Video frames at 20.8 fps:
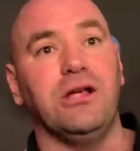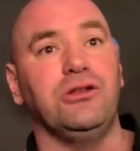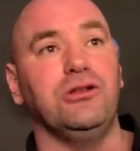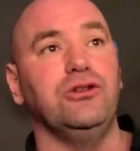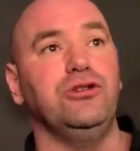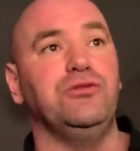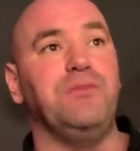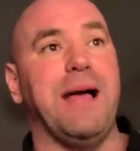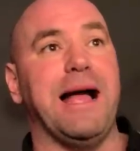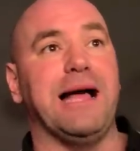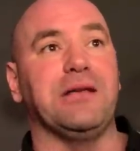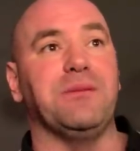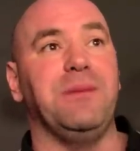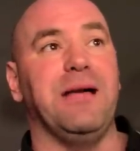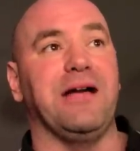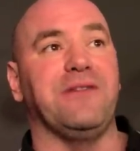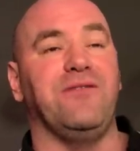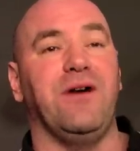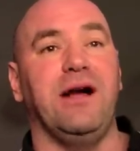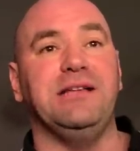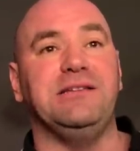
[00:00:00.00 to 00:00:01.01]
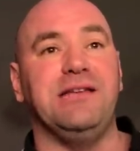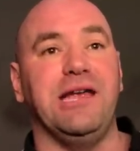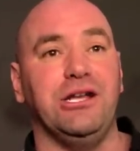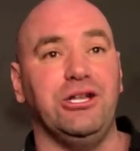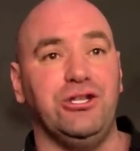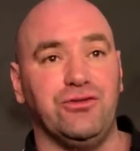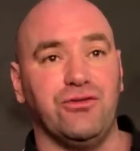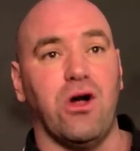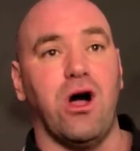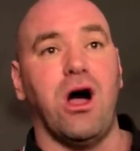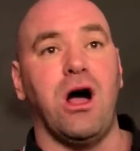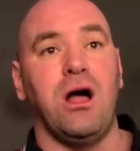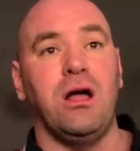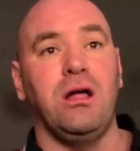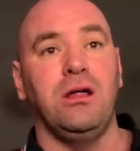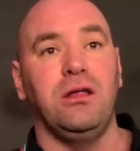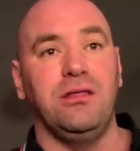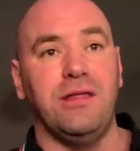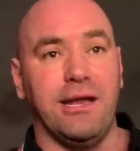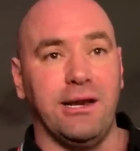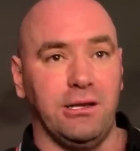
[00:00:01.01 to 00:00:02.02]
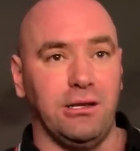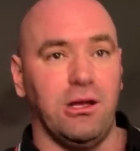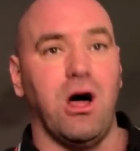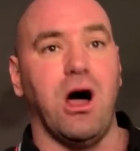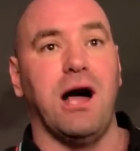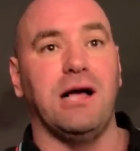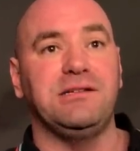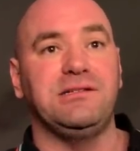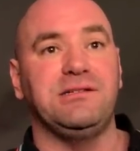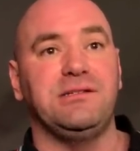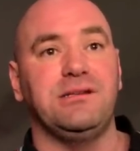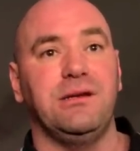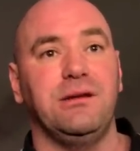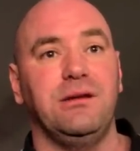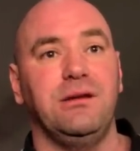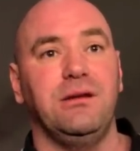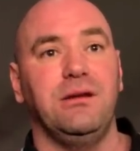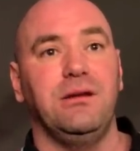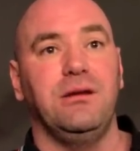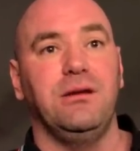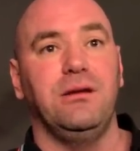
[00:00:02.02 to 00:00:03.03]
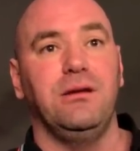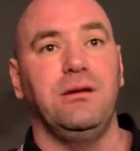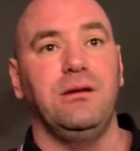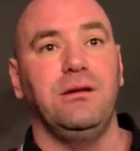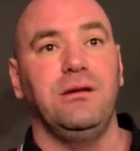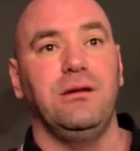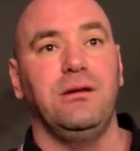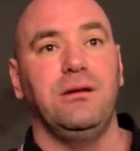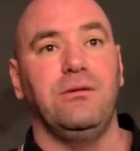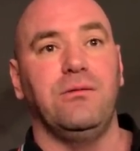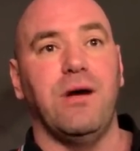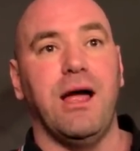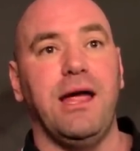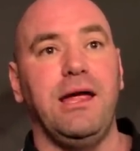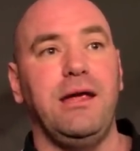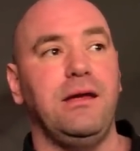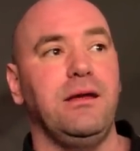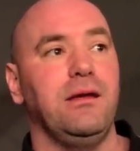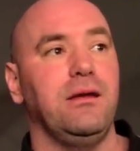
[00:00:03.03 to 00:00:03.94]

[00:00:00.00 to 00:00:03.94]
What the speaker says: he didn't lose back-to-back fights. He had a draw, then a loss, right?